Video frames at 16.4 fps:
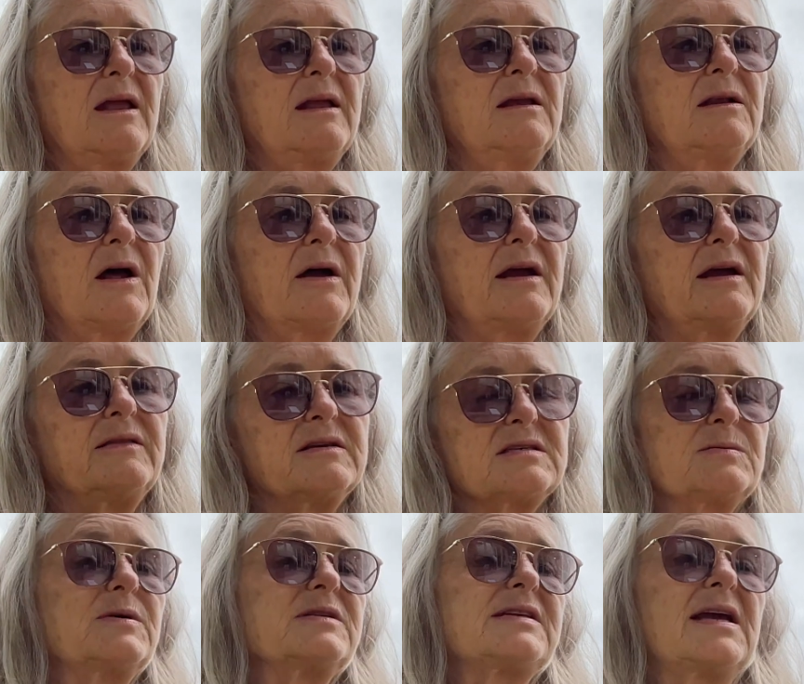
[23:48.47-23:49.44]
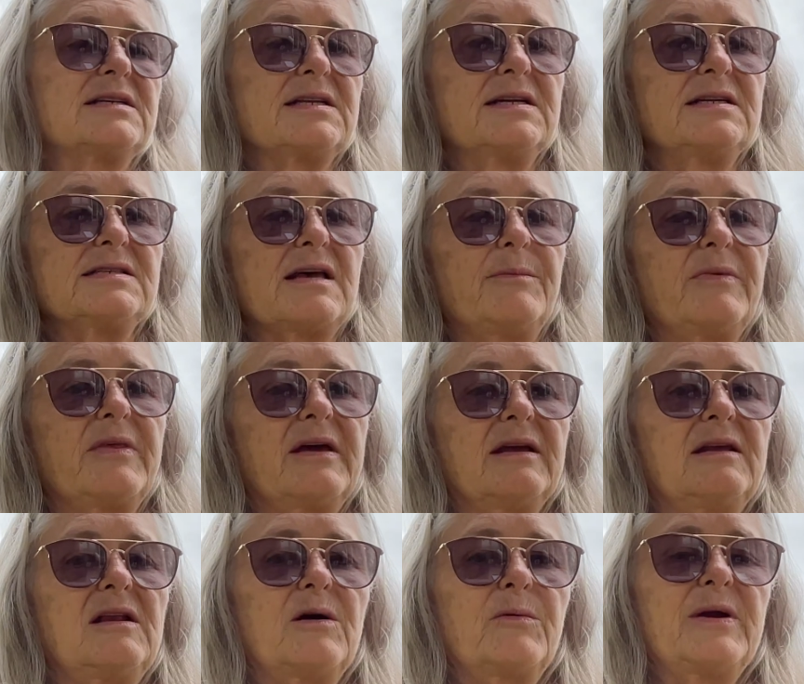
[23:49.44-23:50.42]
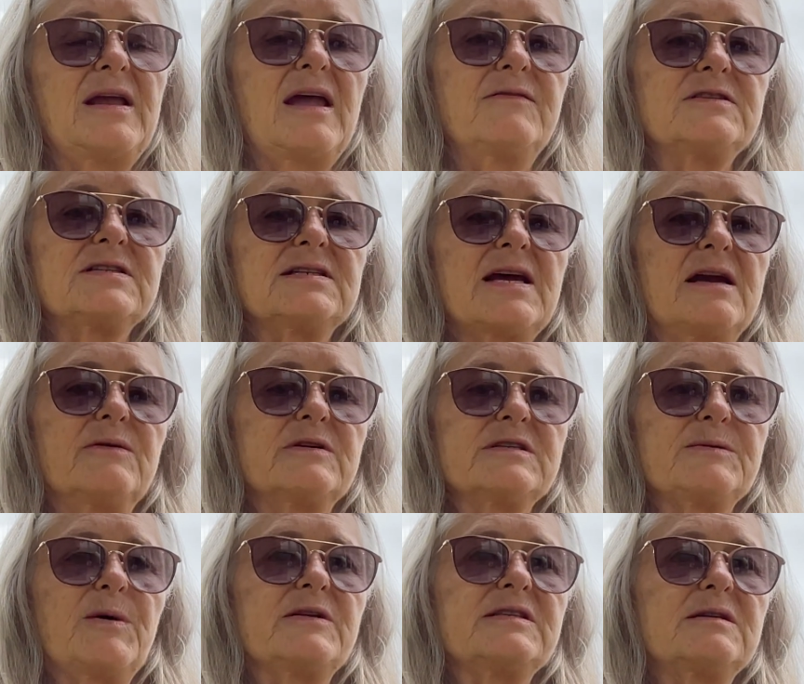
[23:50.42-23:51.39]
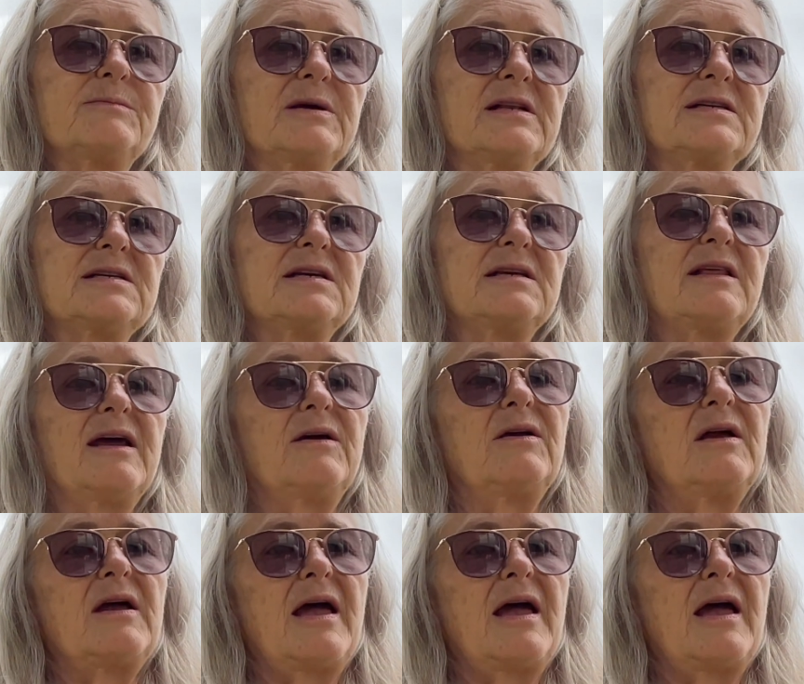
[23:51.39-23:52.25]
and this was actually something, we have to take responsibility that